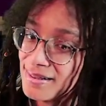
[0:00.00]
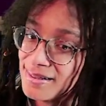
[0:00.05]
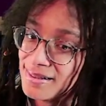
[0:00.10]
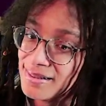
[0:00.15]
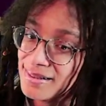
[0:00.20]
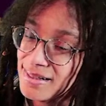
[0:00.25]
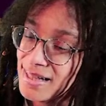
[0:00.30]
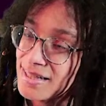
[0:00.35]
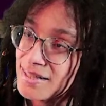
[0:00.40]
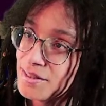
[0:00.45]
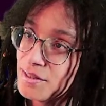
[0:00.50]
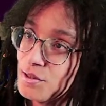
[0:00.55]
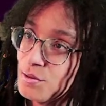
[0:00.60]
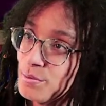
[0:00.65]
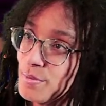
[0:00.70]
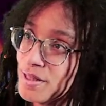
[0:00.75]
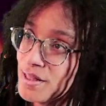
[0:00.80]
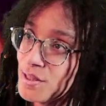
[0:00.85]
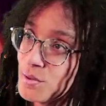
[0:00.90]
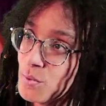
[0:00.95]
that's too
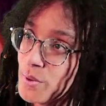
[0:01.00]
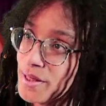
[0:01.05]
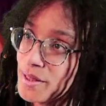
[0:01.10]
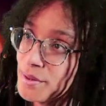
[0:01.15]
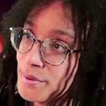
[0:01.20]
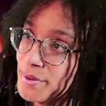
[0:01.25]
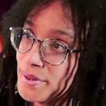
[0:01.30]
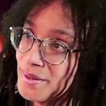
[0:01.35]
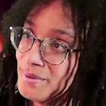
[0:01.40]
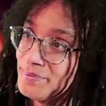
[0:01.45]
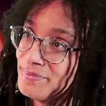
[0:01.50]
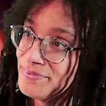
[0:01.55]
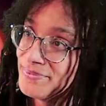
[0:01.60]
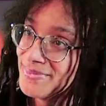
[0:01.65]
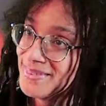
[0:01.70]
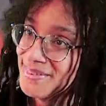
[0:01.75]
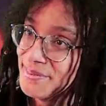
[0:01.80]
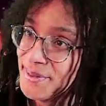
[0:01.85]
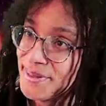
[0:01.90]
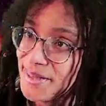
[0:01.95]
much wiggle room.
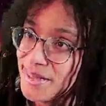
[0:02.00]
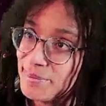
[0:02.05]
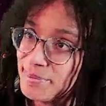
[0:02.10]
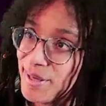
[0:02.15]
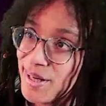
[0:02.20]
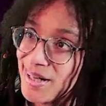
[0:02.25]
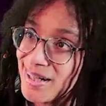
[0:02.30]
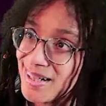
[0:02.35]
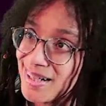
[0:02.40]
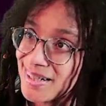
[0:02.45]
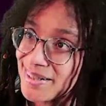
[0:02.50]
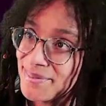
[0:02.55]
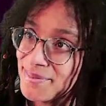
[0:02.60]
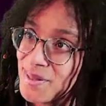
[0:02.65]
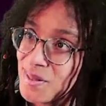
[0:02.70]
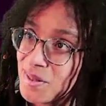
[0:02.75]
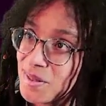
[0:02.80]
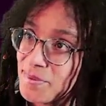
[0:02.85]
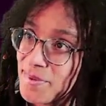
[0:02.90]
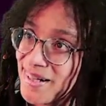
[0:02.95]
What's up, Herc?
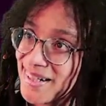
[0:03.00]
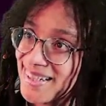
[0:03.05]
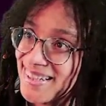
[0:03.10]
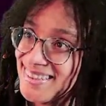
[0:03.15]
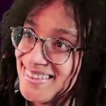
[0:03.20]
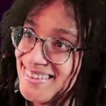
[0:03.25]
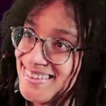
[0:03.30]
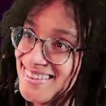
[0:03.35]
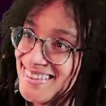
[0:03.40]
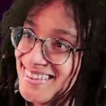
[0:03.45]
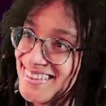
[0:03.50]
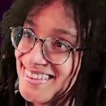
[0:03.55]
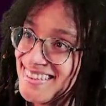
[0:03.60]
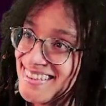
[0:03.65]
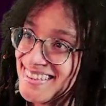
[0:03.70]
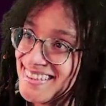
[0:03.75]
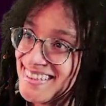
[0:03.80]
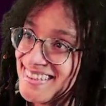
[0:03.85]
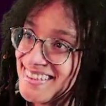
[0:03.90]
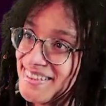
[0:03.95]
Welcome on in. Good
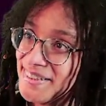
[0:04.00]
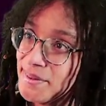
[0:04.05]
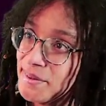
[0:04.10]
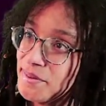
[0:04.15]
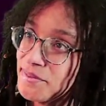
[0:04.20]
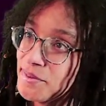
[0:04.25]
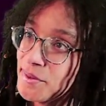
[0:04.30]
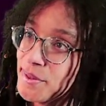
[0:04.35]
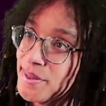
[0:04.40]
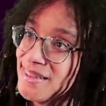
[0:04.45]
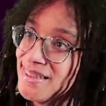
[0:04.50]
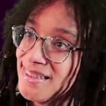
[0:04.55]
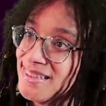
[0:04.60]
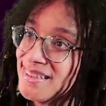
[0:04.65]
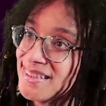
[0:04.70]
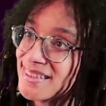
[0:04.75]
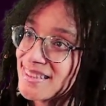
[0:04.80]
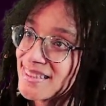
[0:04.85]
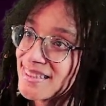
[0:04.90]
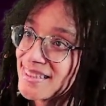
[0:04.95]
to see you, of course.